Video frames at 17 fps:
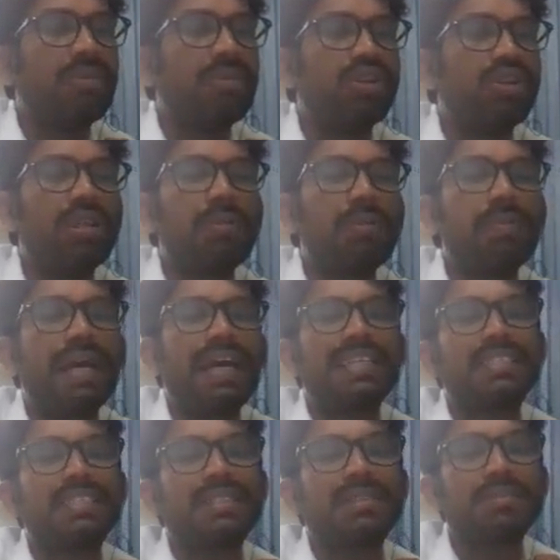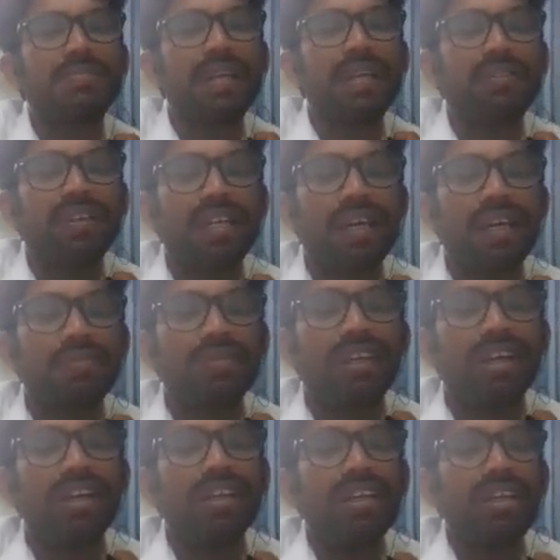the paracetamol, one of
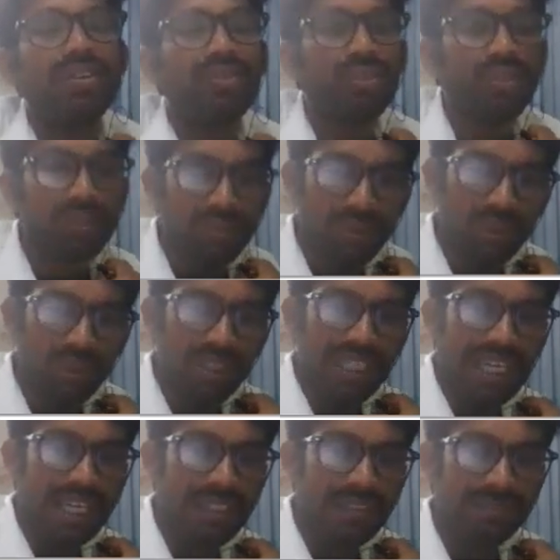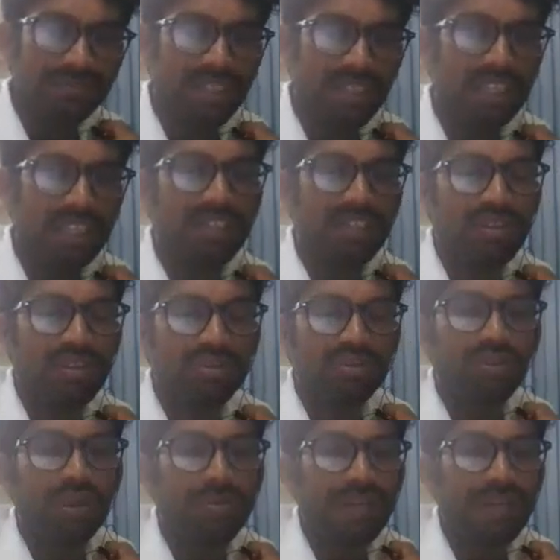the useful drug or the useful
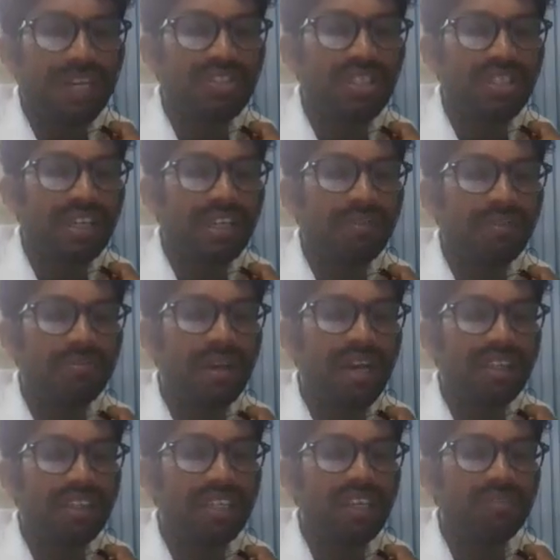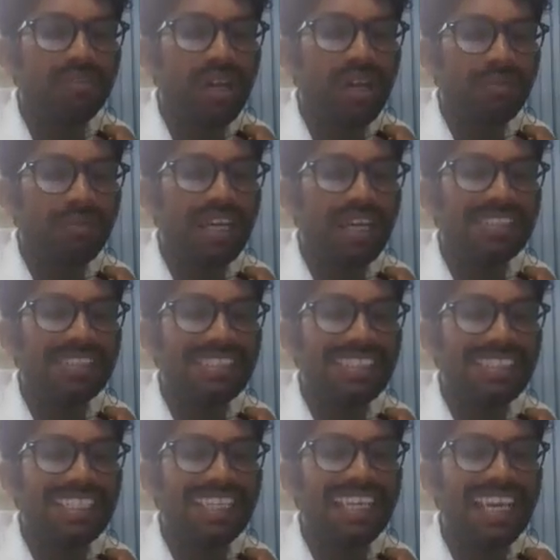medicine. Molecular formula is
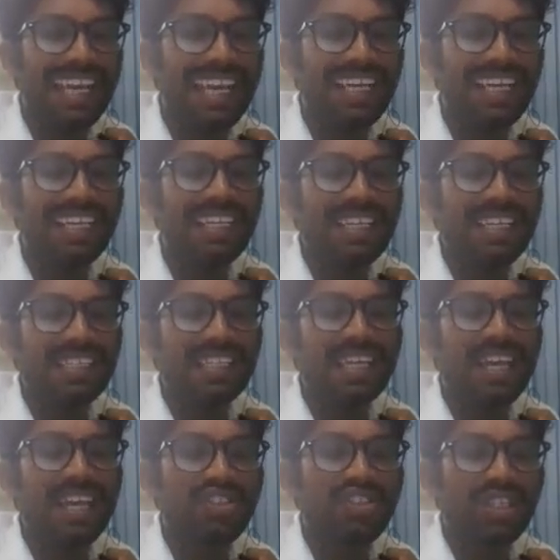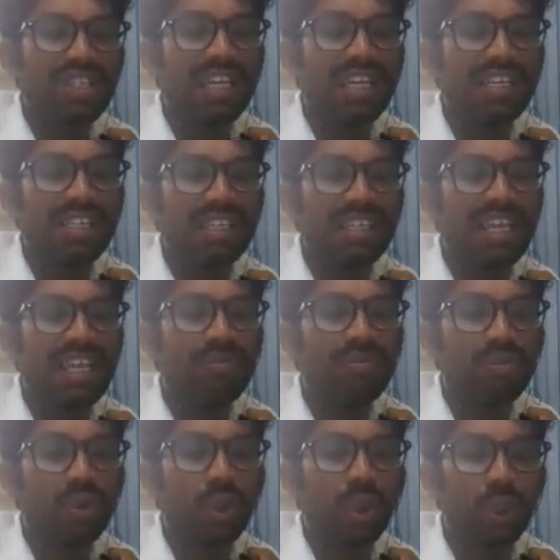
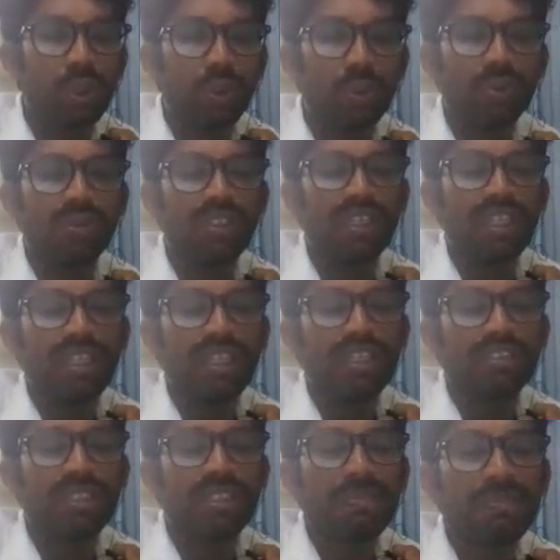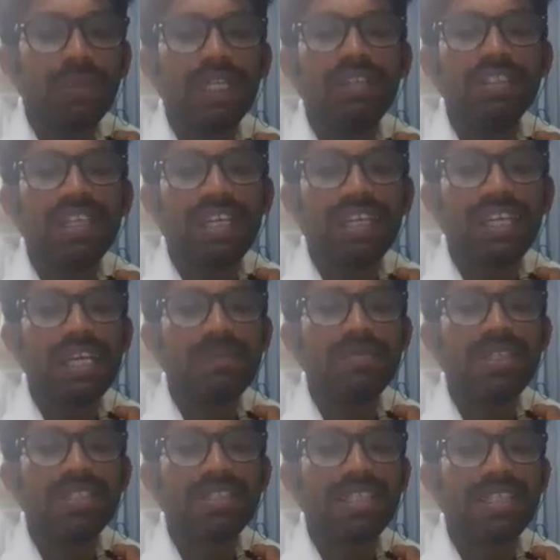C8H9NO2. Simply the name
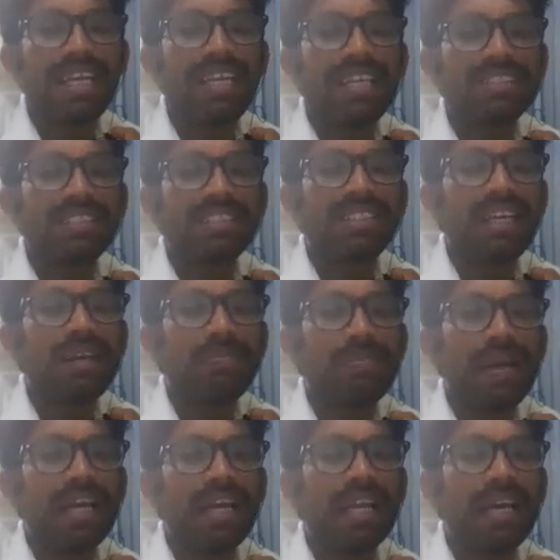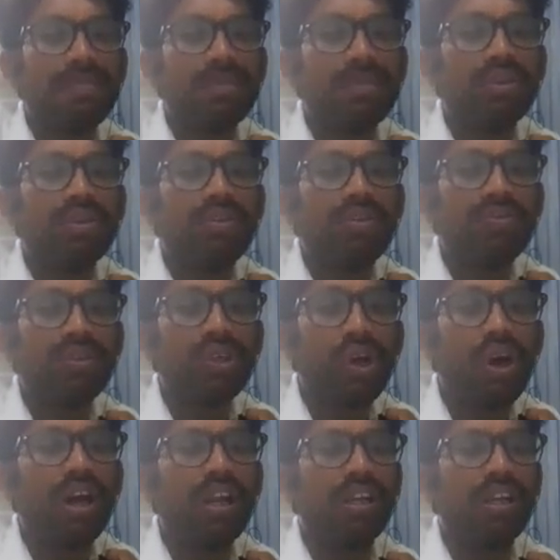is N-acetyl para-aminophenol,